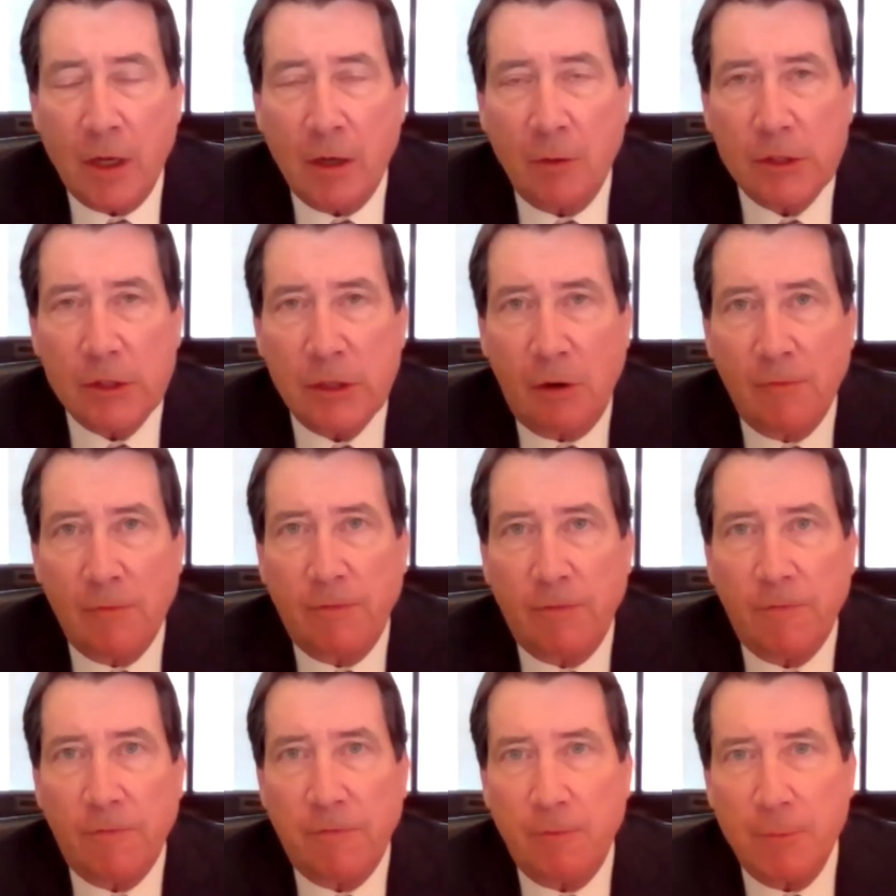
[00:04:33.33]
It was
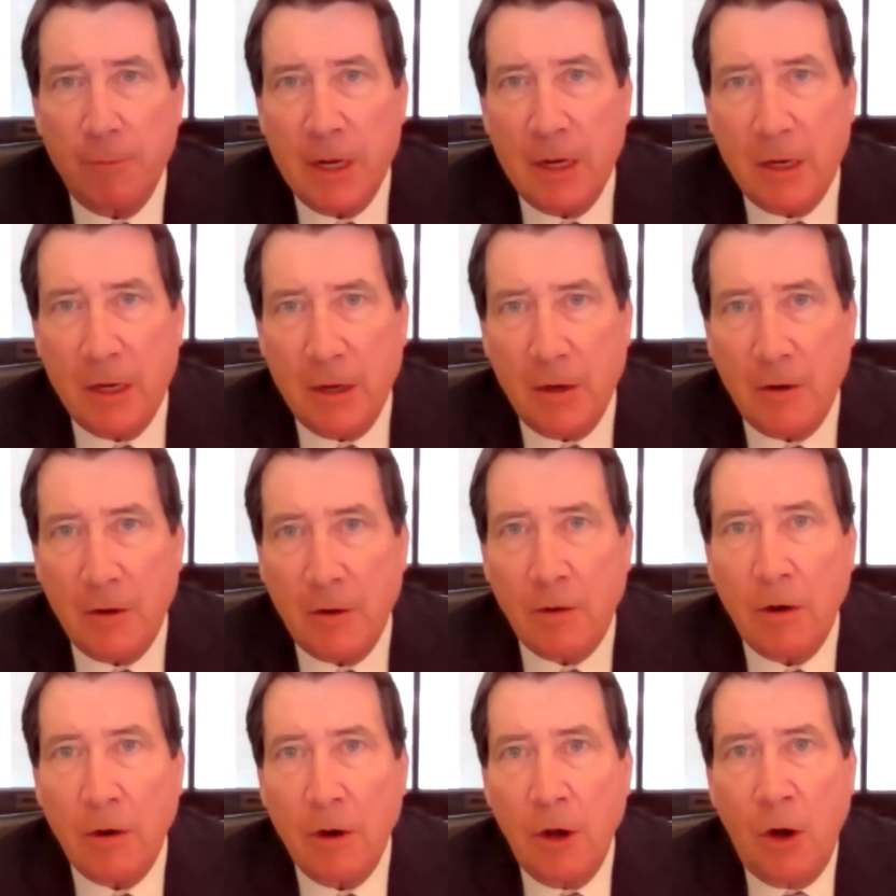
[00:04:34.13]
helpful for me to
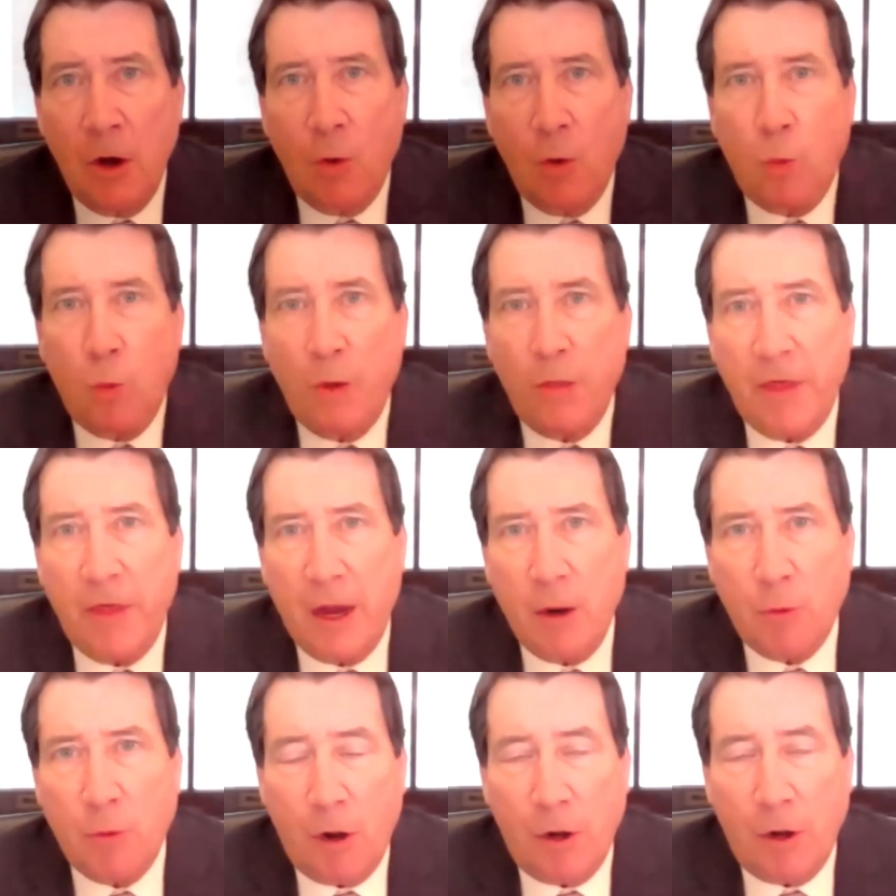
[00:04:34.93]
hear what
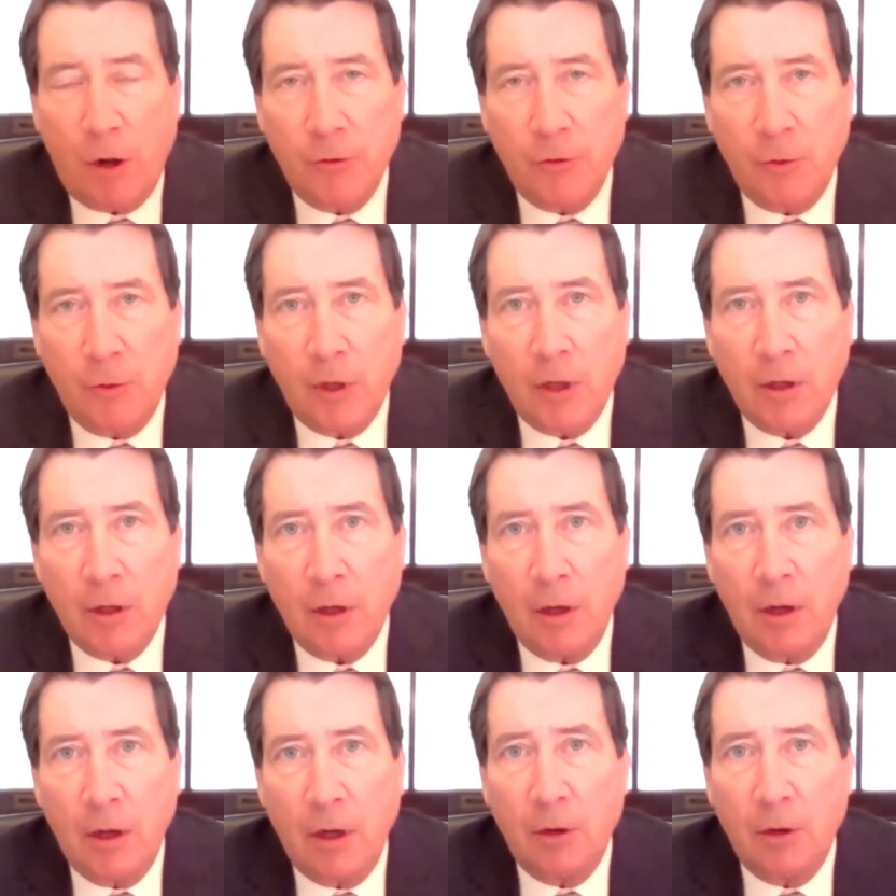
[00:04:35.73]
they were all doing